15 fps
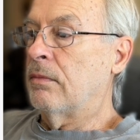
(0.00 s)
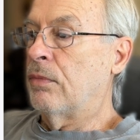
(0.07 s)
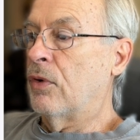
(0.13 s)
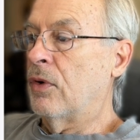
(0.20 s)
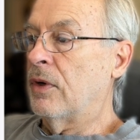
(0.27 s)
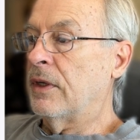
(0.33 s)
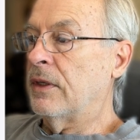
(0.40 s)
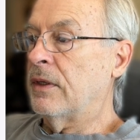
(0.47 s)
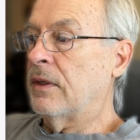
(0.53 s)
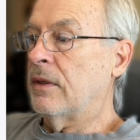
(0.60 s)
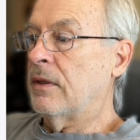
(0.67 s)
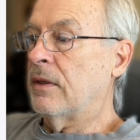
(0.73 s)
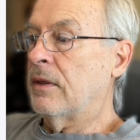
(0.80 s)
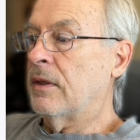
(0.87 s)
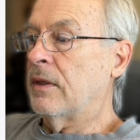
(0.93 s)
boy,
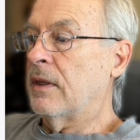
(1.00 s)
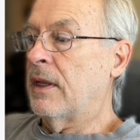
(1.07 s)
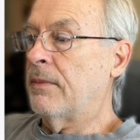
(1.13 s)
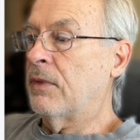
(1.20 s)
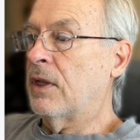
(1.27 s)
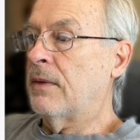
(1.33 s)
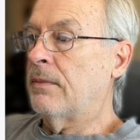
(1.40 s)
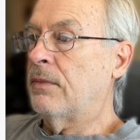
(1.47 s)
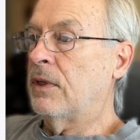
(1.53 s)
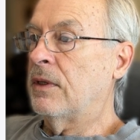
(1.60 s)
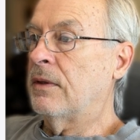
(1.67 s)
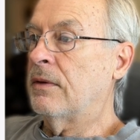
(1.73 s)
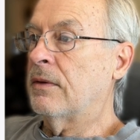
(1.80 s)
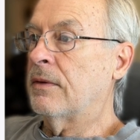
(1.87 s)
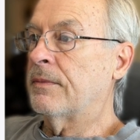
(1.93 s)
and get
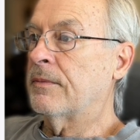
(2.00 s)
me